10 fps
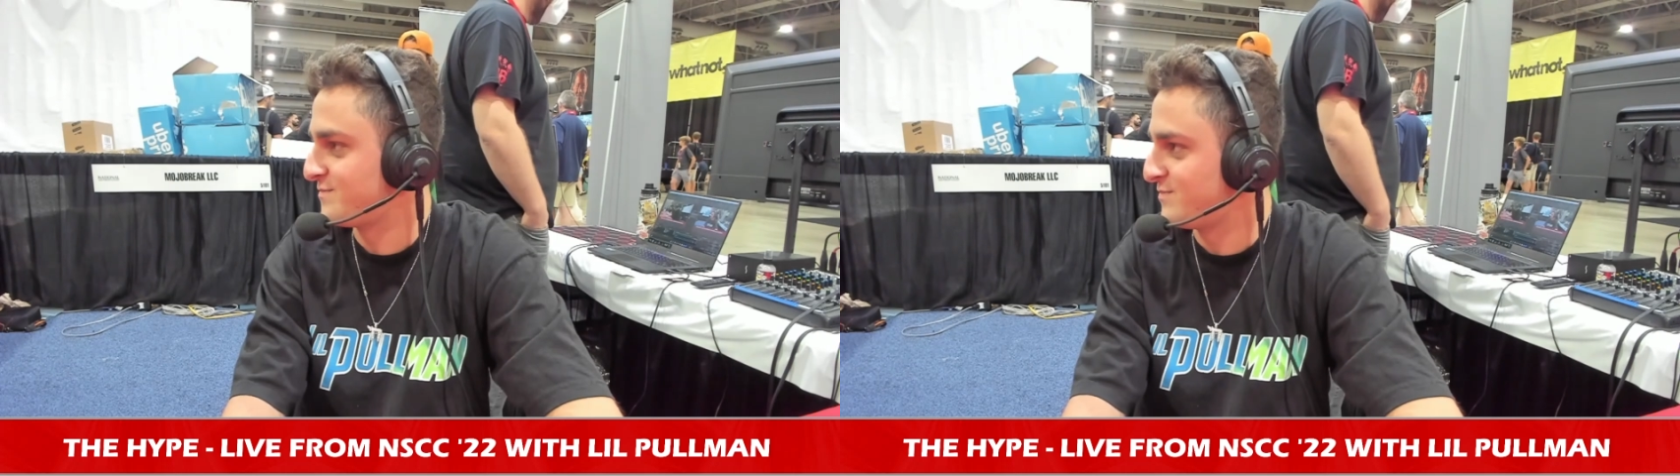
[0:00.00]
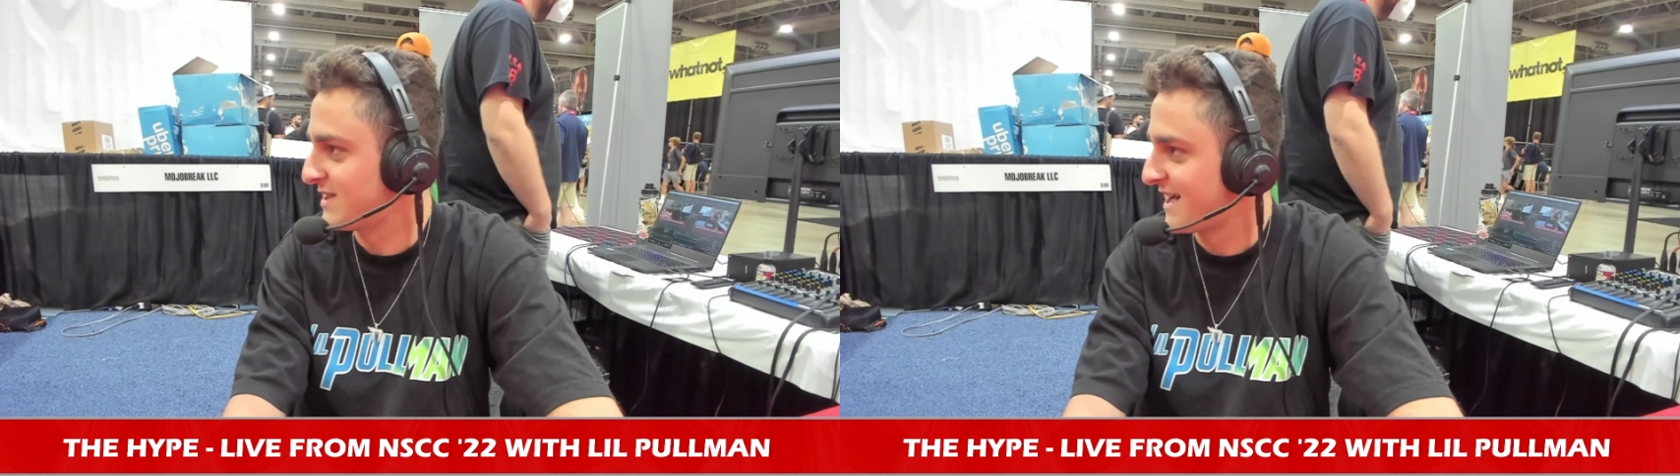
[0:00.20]

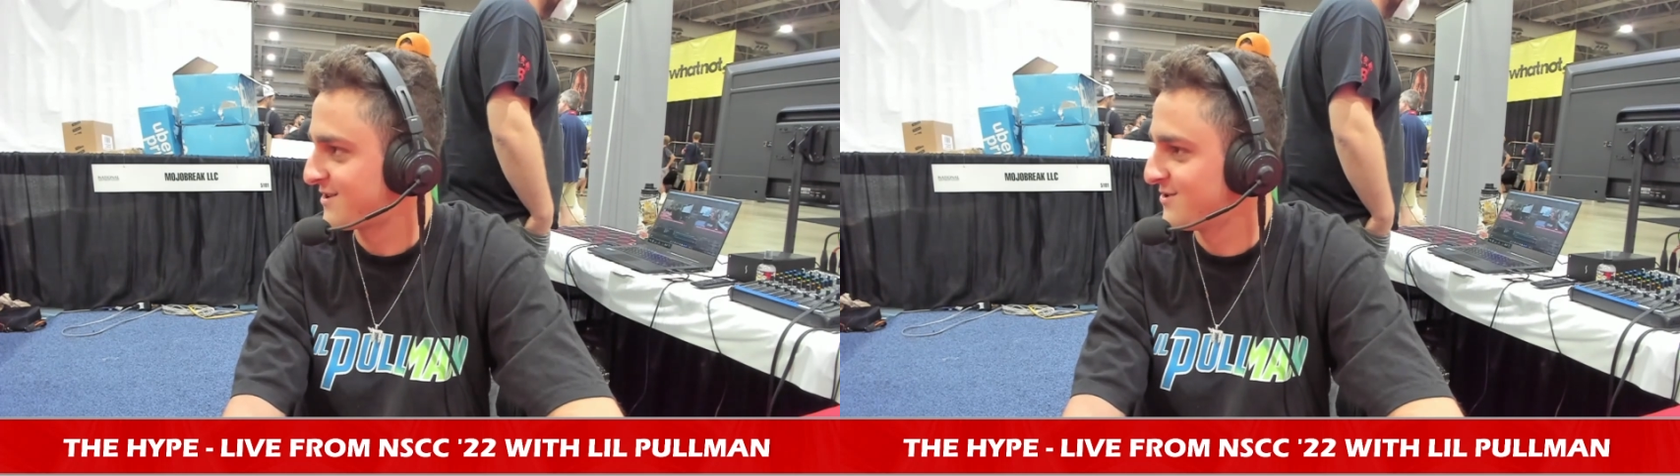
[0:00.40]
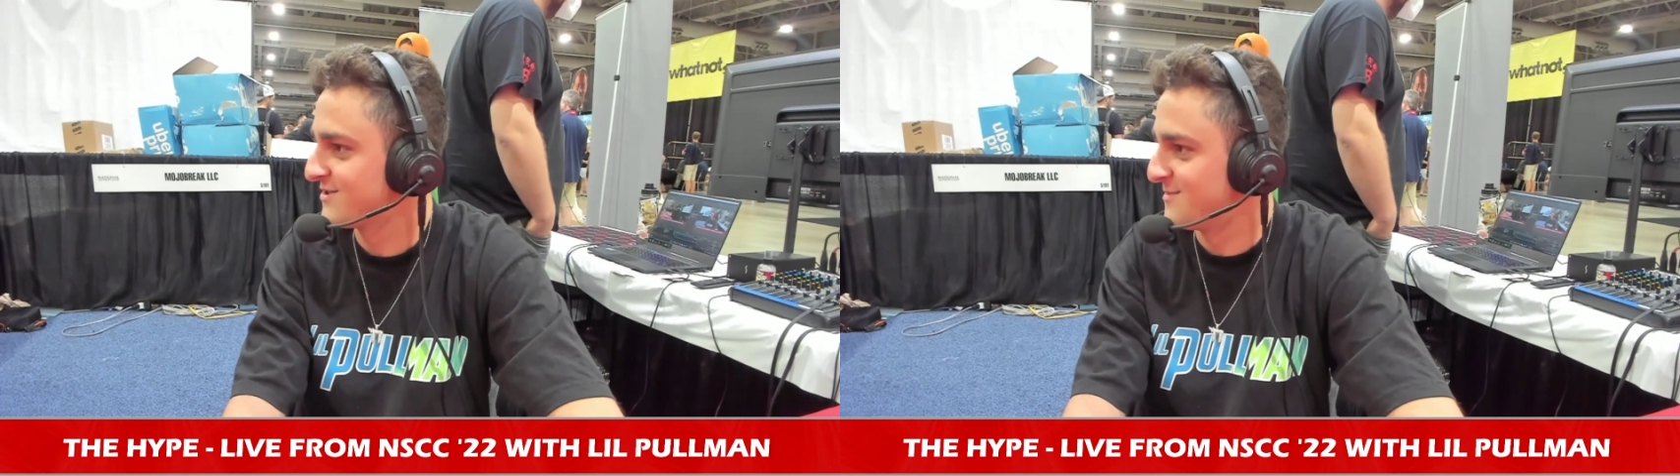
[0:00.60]
black
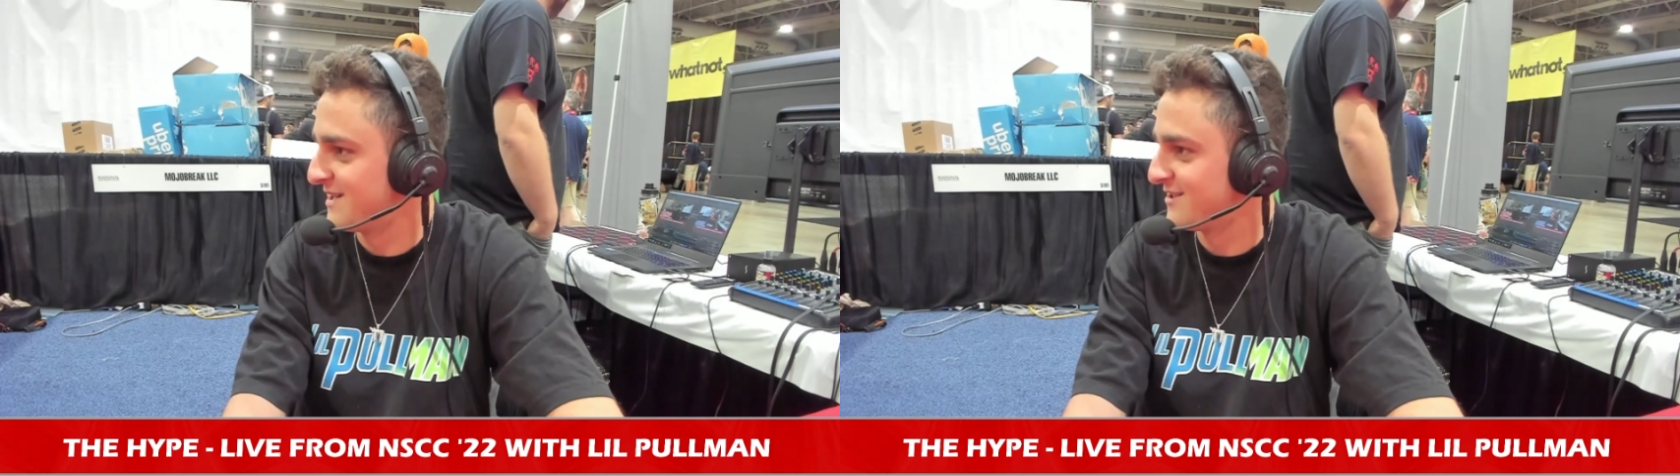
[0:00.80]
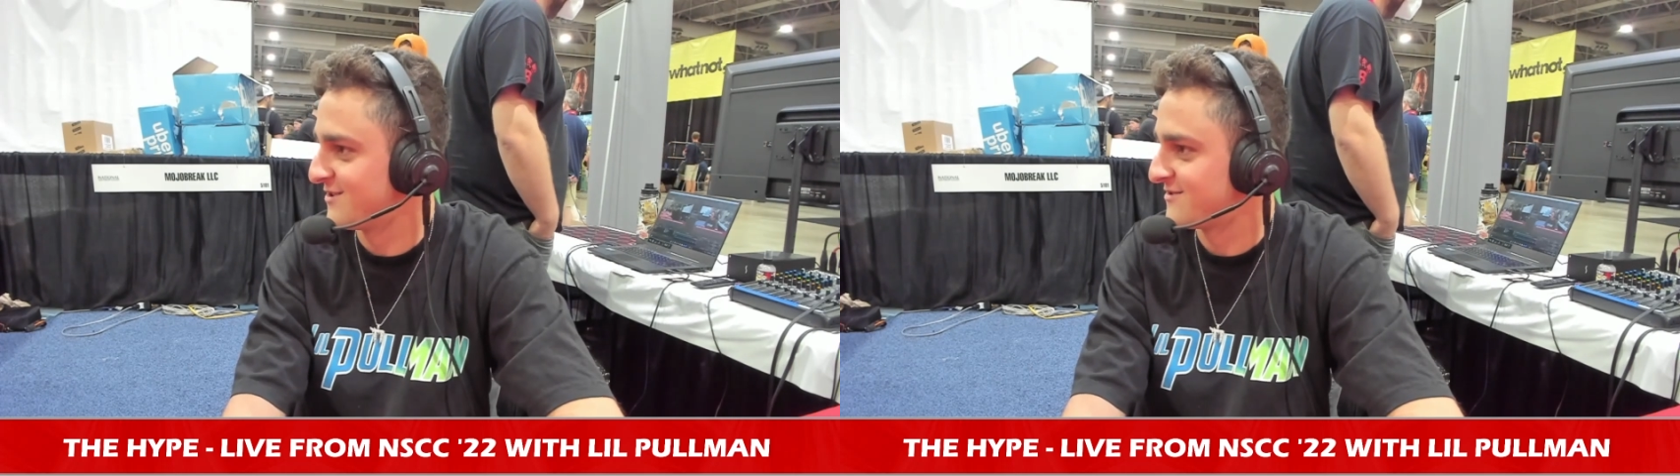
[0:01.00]
gold
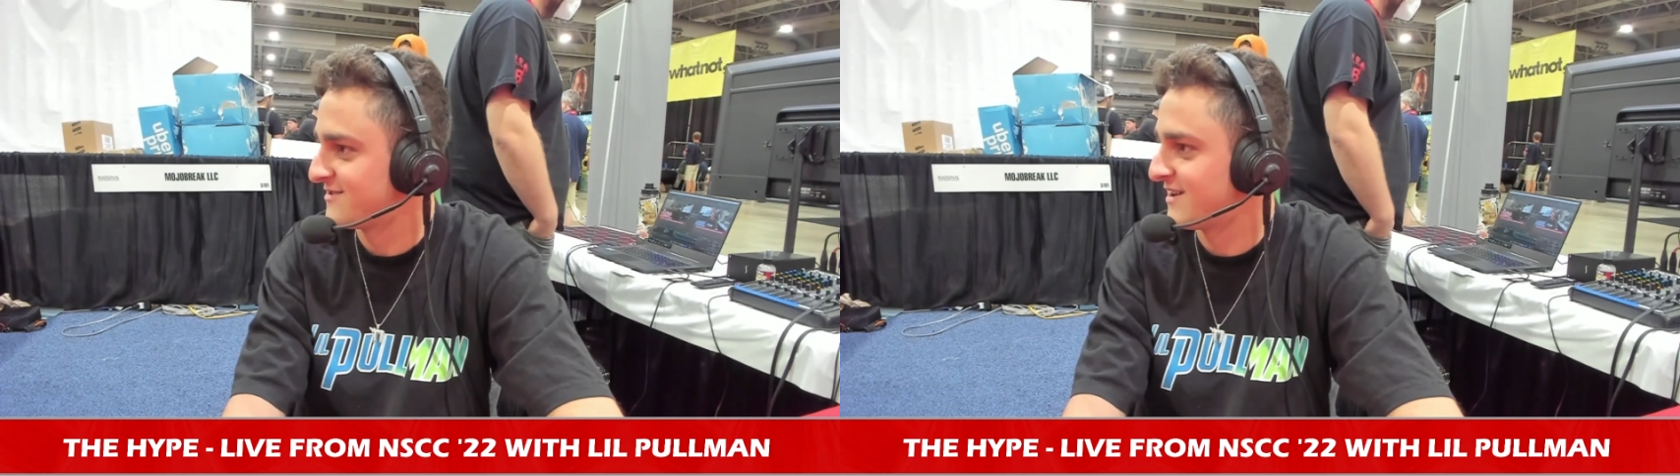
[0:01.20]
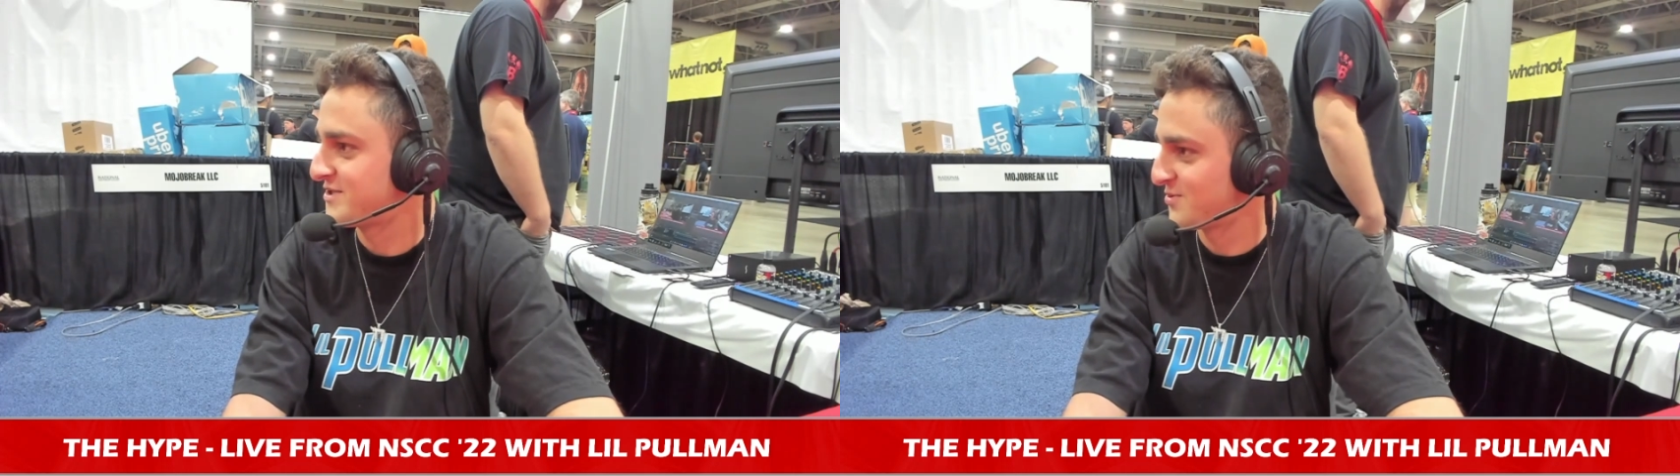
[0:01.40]
LaMelo
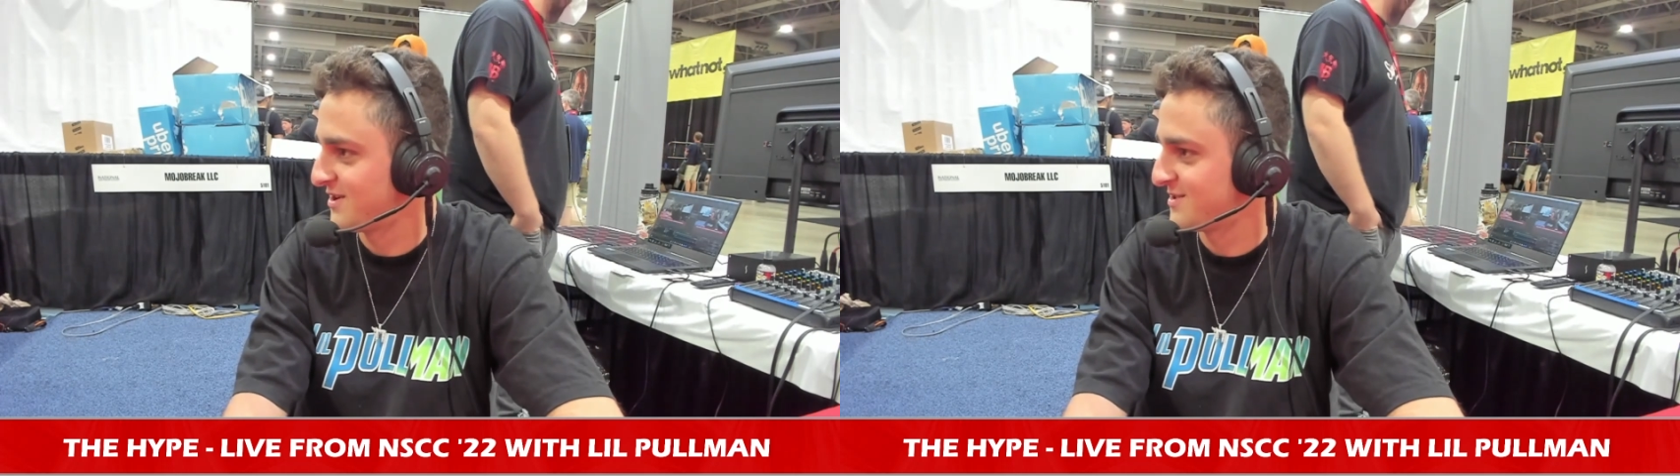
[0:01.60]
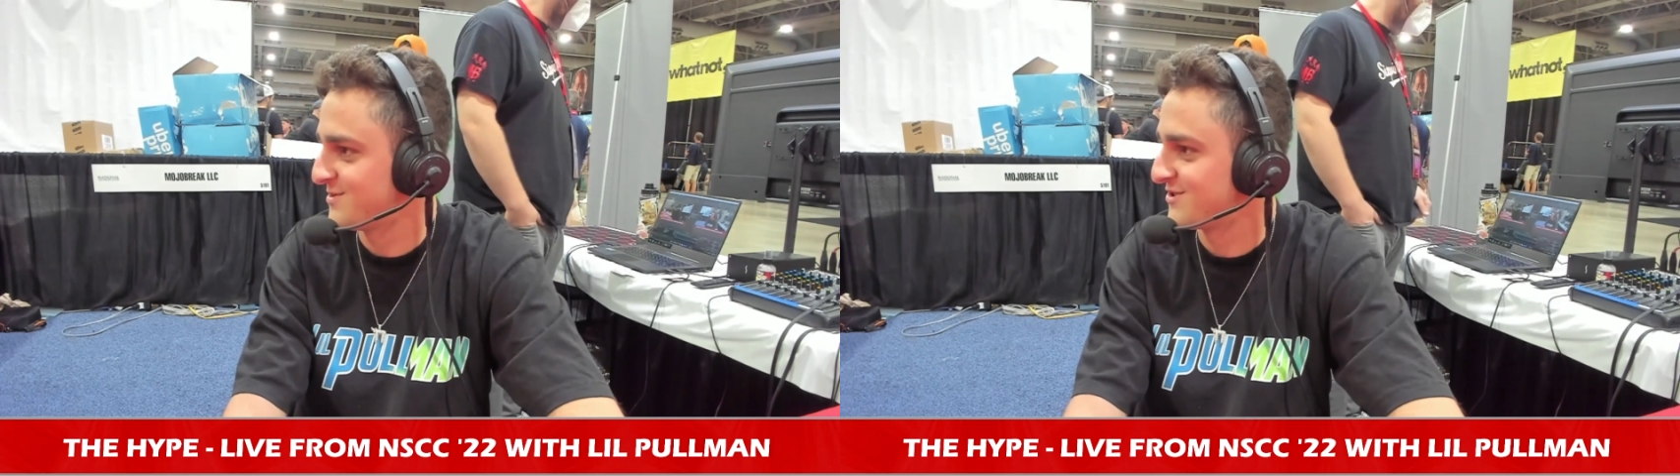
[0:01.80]
at three
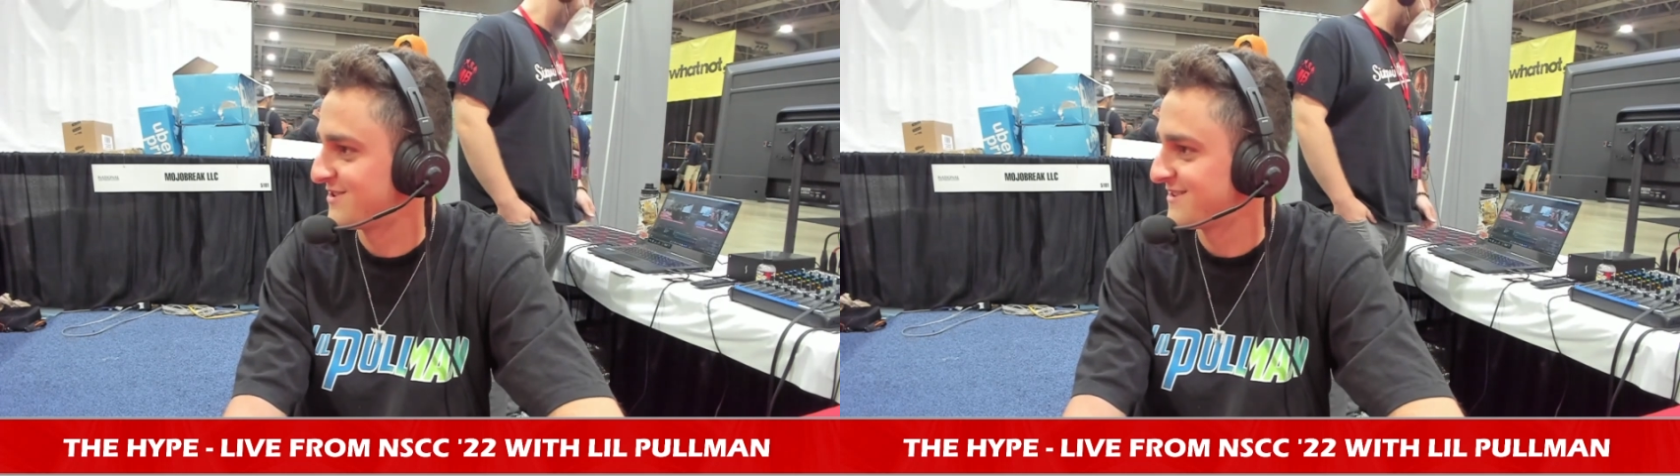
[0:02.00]
in the morning.